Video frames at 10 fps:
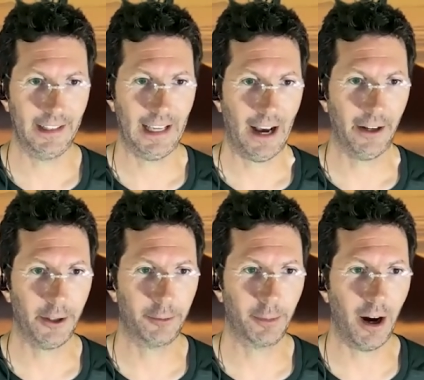How to
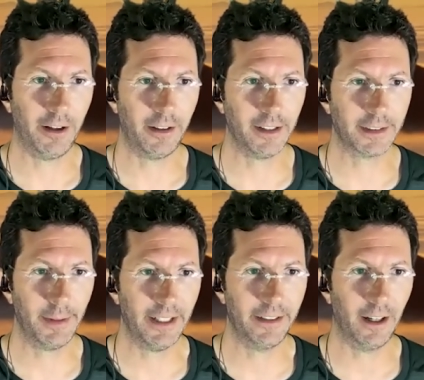go from
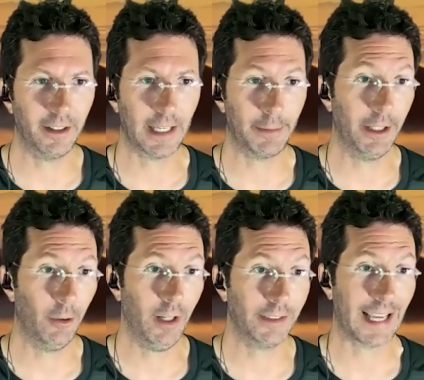underestimated to unstoppable. You
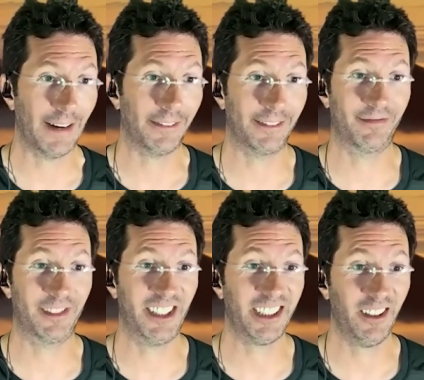know what? It's got
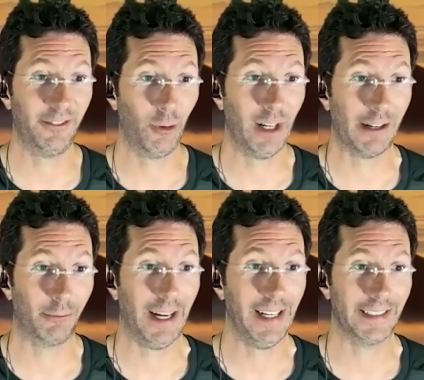six hundred forty-nine
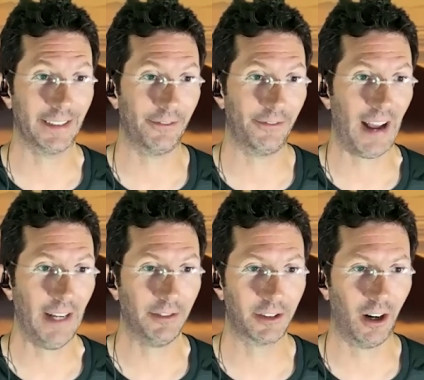ratings at
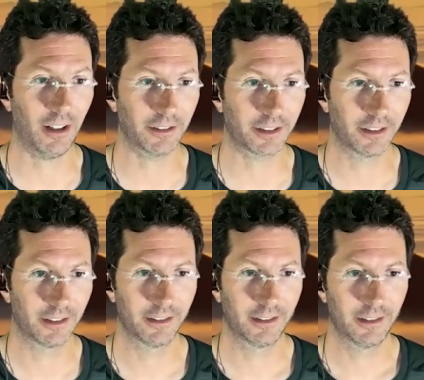five stars.
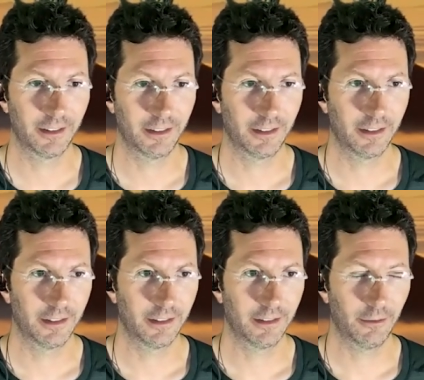
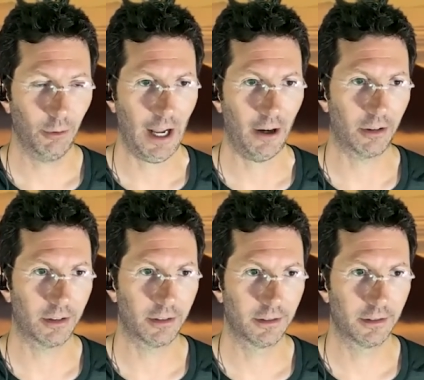Wow.
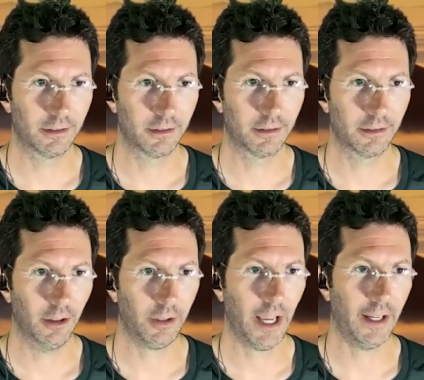
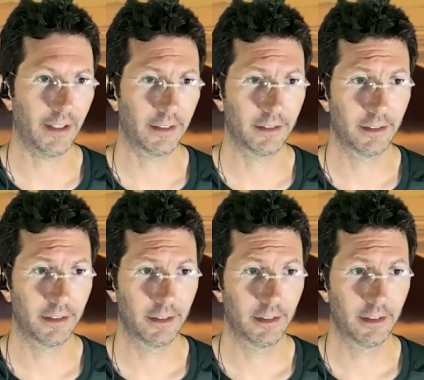Okay.
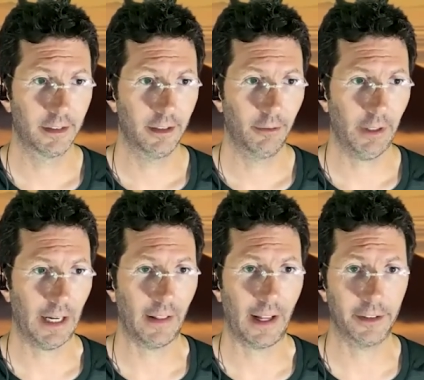We got
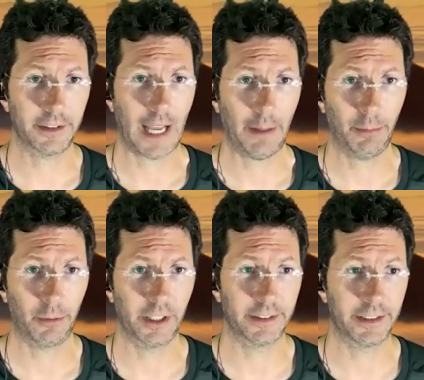a lot of
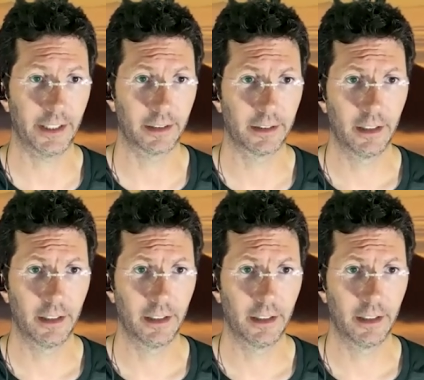unstoppableness here.